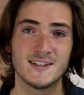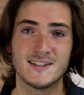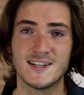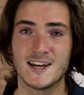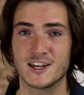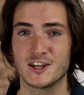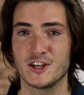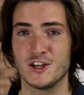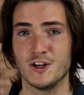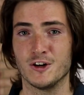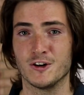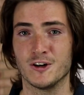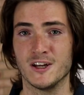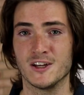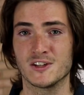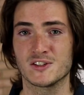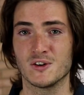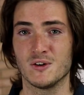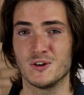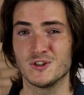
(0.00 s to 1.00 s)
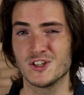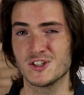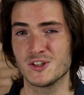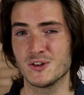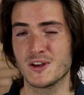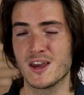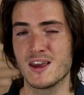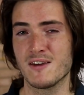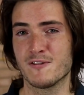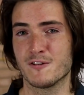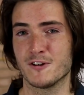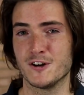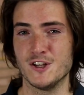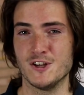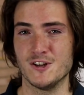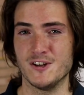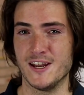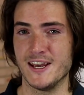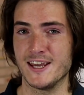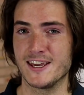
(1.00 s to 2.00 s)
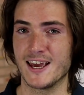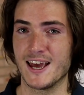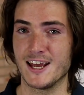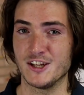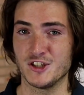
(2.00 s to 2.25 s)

tech curious, or just looking for a unique